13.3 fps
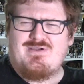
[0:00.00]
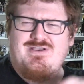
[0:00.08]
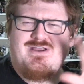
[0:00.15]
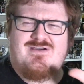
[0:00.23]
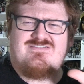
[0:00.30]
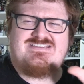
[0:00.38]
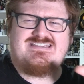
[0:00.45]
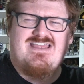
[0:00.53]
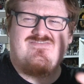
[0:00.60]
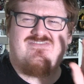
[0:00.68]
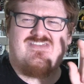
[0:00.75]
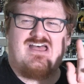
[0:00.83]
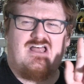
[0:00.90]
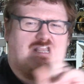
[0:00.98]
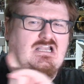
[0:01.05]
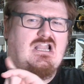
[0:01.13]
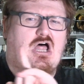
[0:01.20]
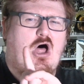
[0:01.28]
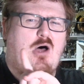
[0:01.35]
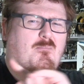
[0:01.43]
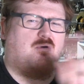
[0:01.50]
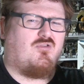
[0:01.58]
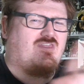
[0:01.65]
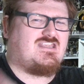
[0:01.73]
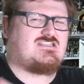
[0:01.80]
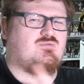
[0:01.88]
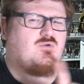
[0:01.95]
I know I've said that a lot,
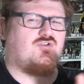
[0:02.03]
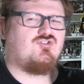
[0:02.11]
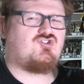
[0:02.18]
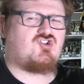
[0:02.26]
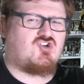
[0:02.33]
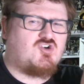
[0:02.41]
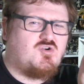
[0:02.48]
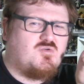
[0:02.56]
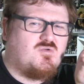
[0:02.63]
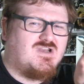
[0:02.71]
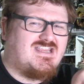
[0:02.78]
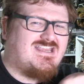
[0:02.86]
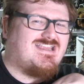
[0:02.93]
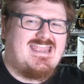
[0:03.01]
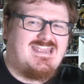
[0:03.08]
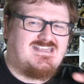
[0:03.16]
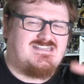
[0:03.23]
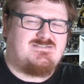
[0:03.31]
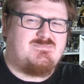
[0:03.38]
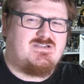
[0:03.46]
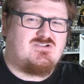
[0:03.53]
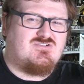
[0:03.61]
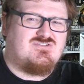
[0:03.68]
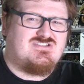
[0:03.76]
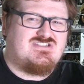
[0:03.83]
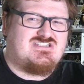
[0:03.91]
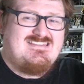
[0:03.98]
but this one truly is,
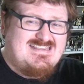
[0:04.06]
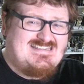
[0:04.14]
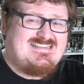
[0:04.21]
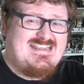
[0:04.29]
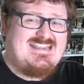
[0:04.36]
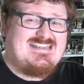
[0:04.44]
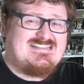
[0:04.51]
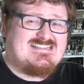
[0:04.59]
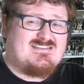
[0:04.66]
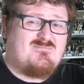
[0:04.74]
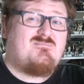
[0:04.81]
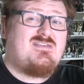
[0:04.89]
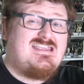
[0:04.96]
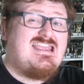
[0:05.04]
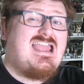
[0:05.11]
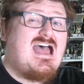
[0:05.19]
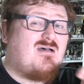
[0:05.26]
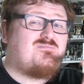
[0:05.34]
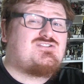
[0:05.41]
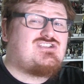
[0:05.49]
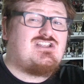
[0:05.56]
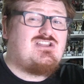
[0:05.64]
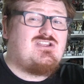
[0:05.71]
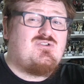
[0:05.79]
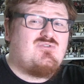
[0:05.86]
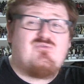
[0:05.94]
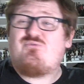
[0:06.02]
because this is me
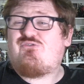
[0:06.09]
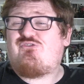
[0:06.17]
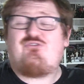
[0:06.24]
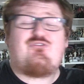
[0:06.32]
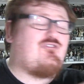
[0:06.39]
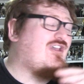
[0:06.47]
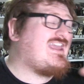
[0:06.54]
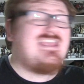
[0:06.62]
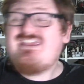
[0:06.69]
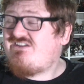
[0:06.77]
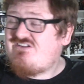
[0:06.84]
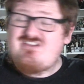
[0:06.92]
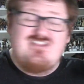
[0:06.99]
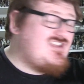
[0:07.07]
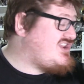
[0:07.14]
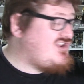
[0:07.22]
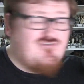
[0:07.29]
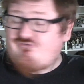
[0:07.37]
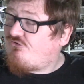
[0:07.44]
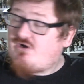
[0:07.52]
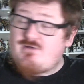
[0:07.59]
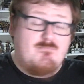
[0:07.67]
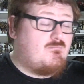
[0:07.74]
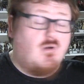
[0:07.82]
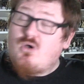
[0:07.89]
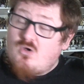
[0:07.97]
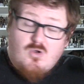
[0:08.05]
absolute favourite
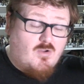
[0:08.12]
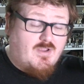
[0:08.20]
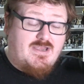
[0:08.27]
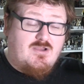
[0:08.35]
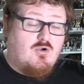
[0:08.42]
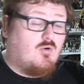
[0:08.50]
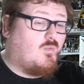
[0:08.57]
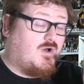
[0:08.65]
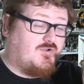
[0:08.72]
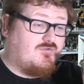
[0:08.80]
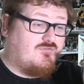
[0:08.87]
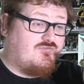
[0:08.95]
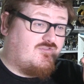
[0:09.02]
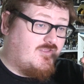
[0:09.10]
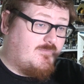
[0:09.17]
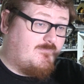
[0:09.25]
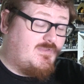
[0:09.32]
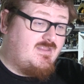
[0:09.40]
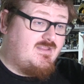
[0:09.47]
boy, or one of them.